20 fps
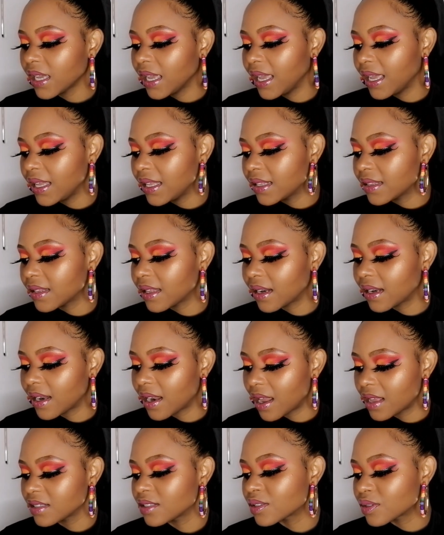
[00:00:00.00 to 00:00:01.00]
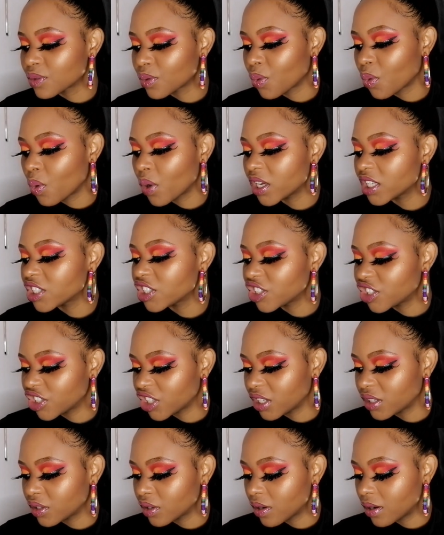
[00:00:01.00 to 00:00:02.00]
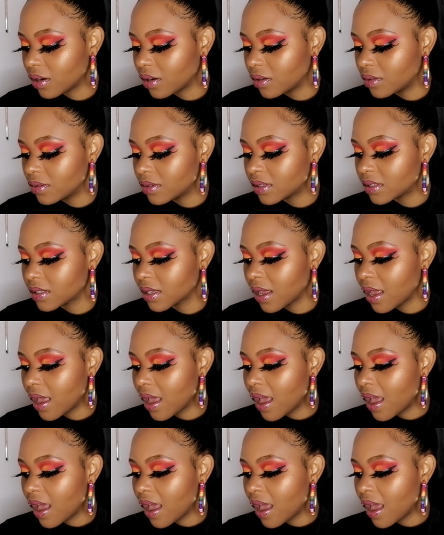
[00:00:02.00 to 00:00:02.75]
And the last question goes